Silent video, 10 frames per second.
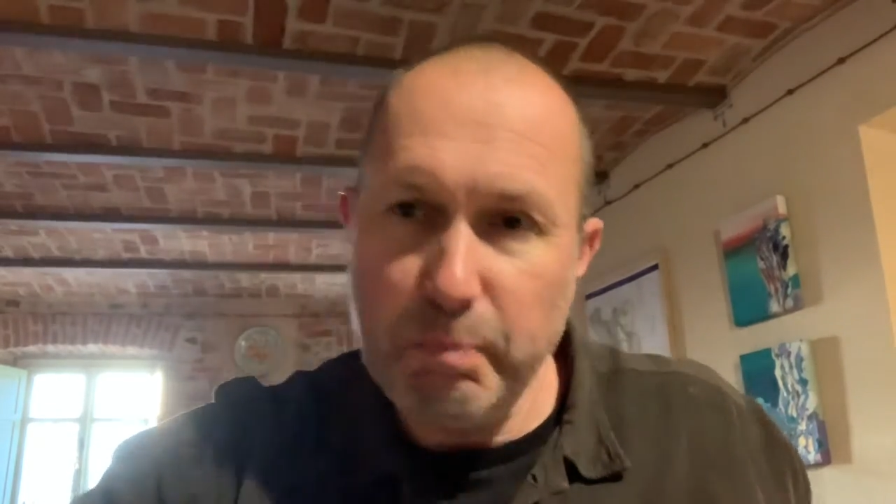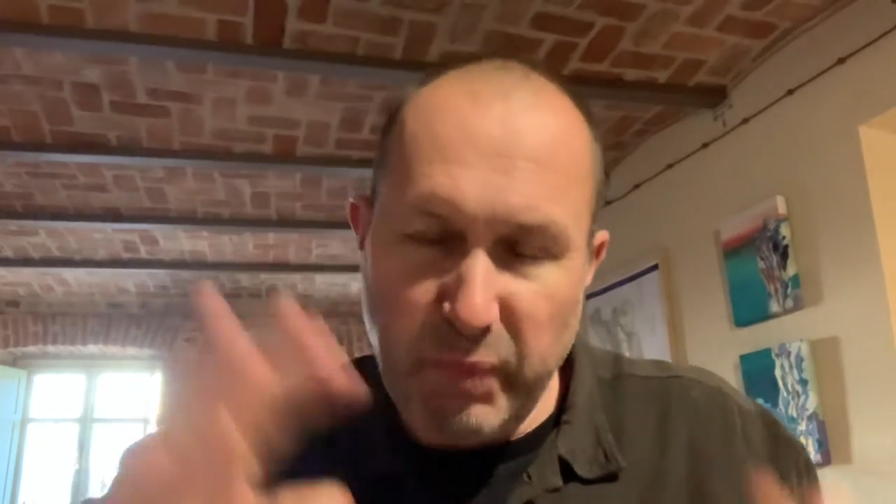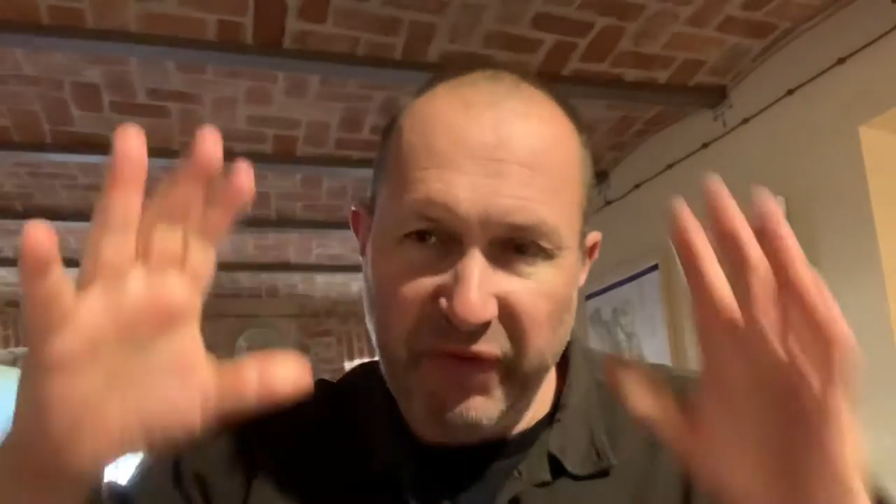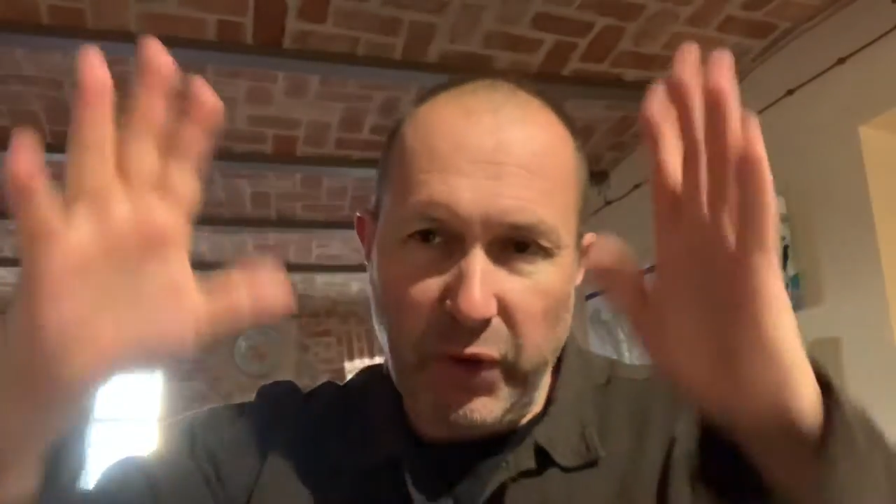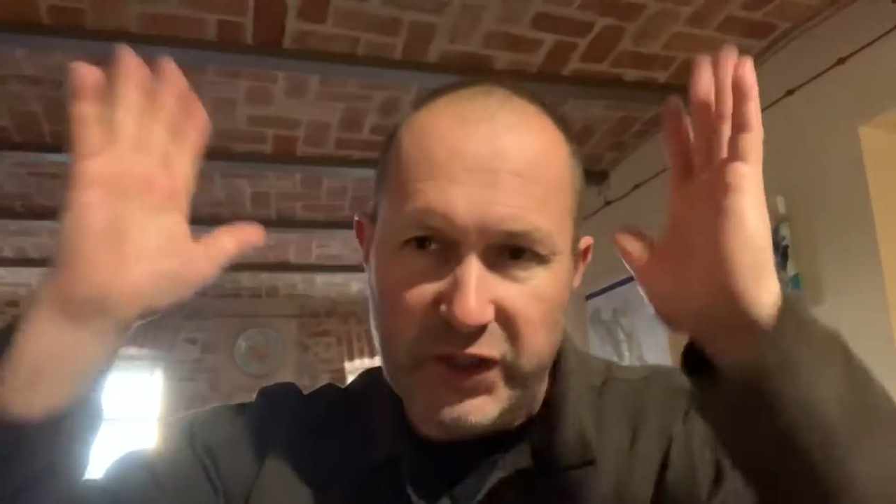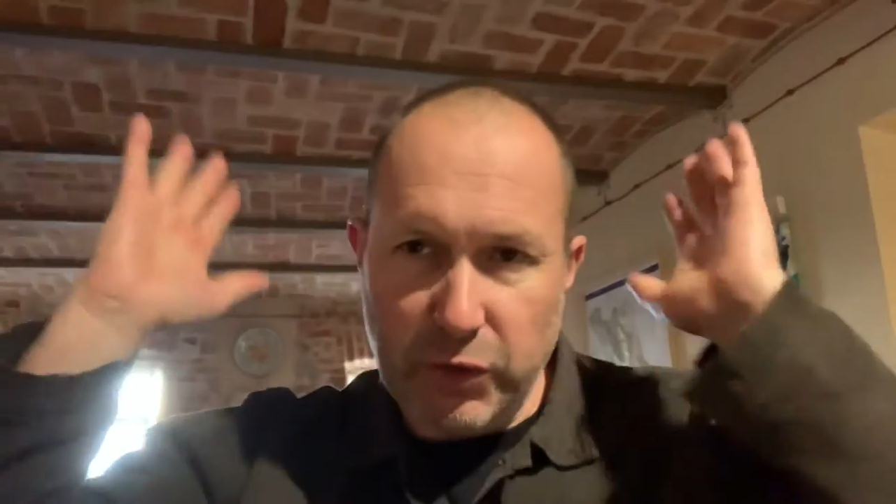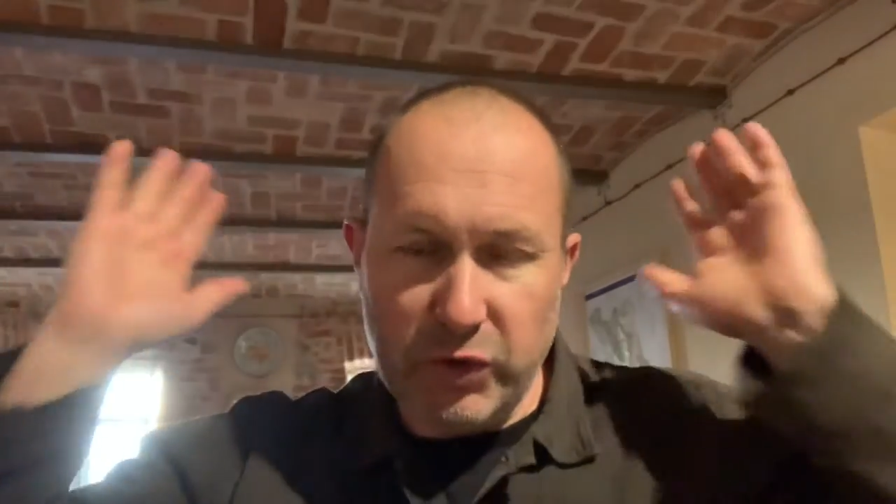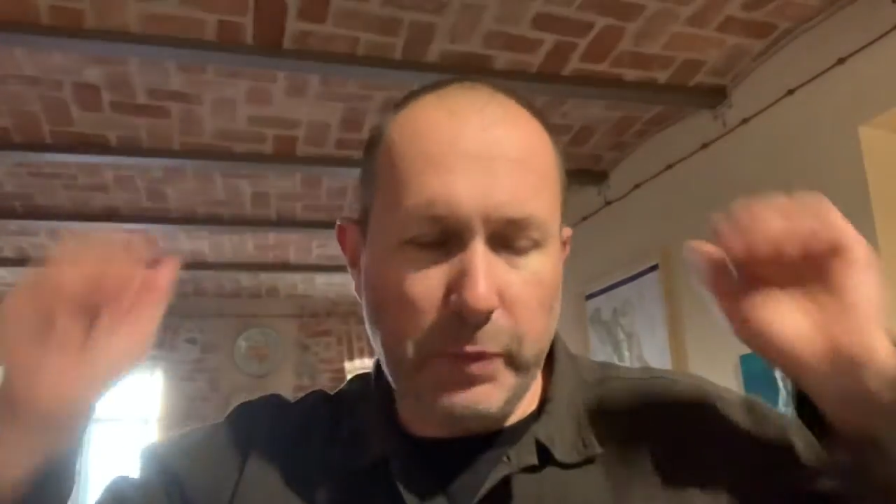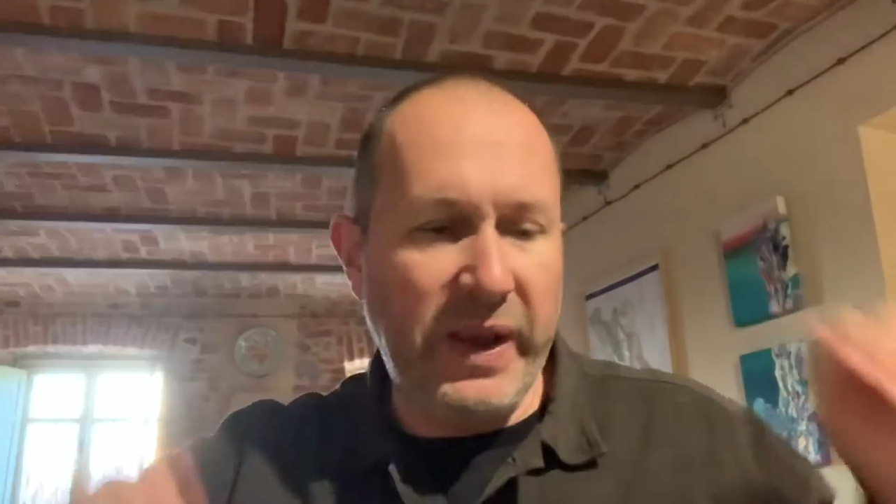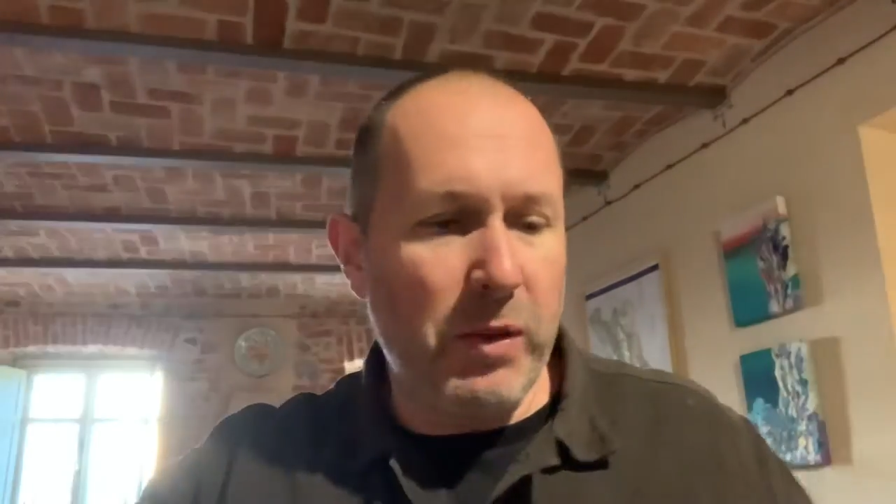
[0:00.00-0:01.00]
Before I talk to
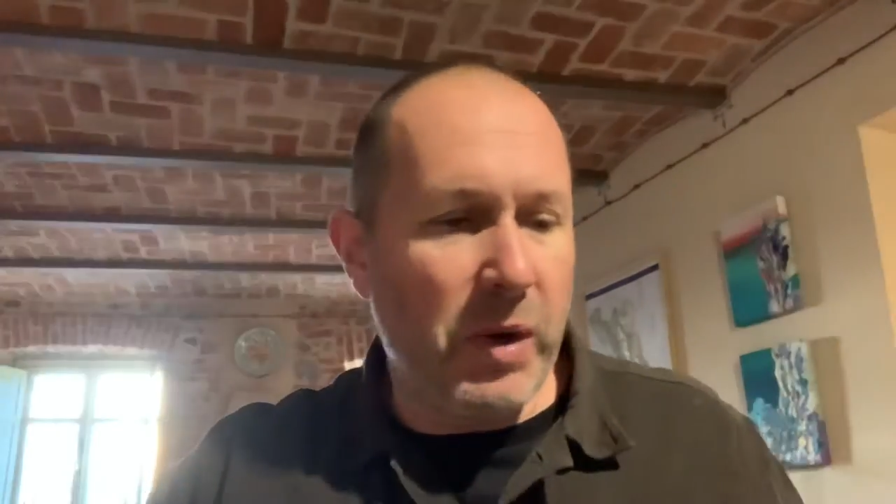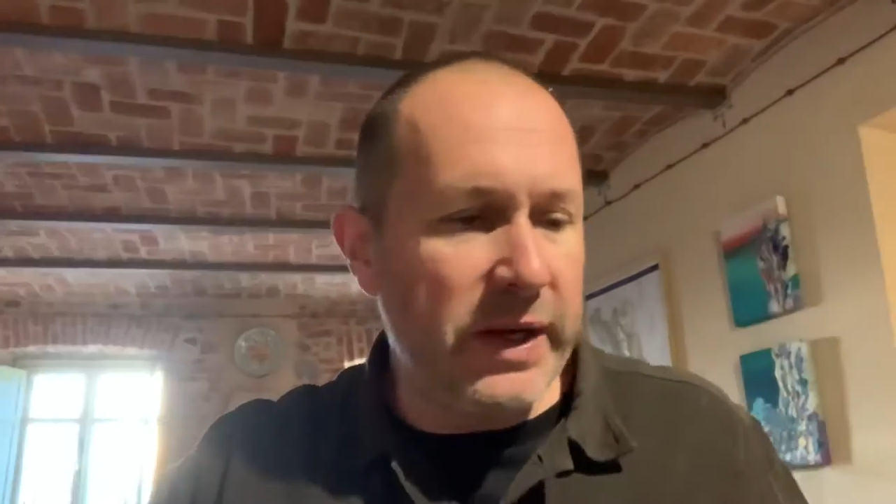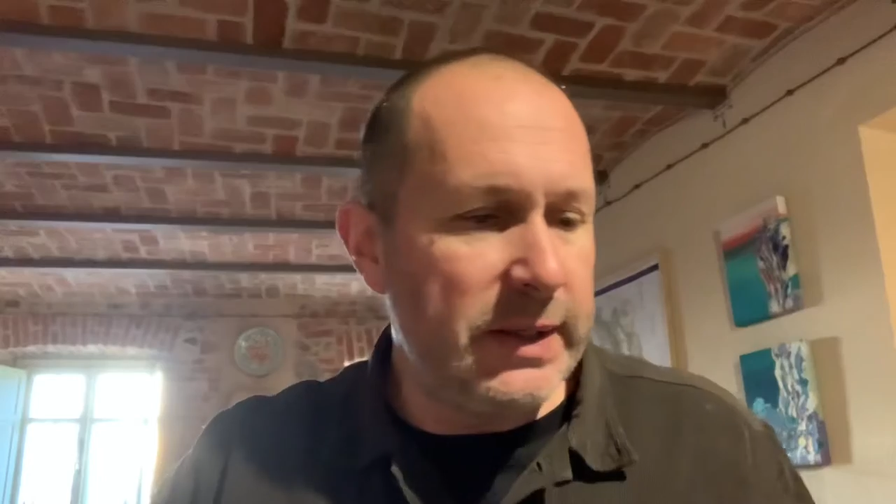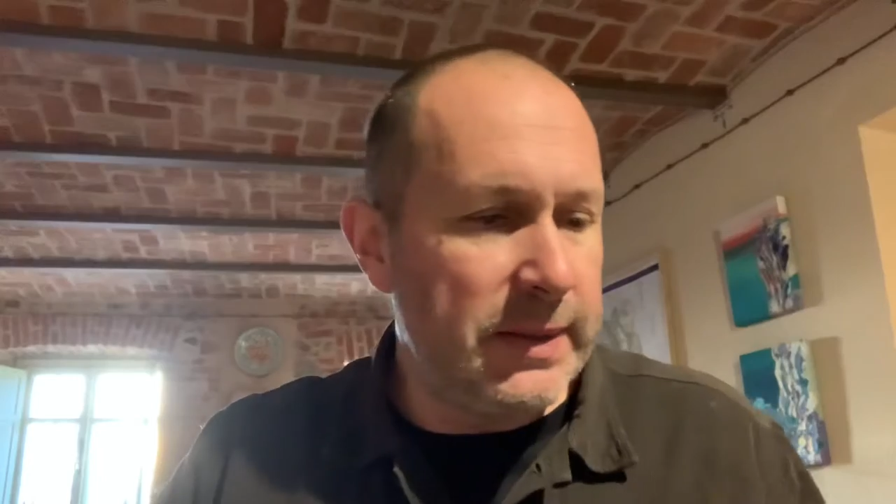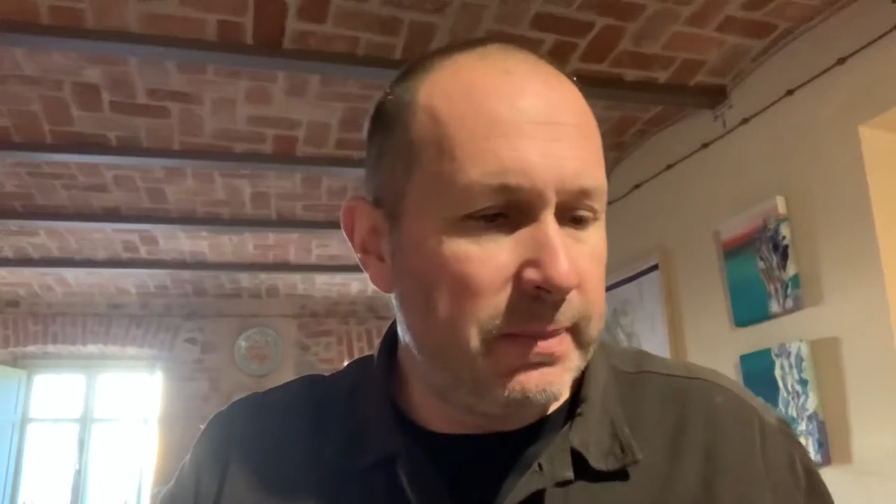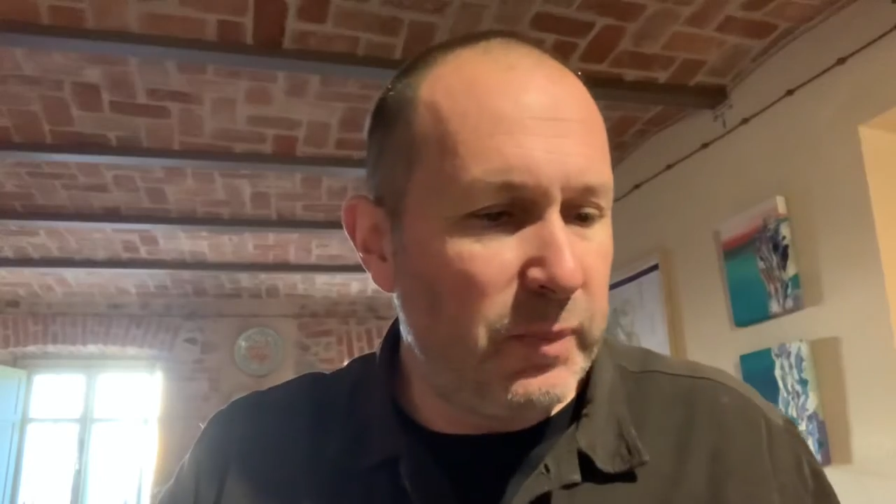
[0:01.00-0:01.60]
you about the wines,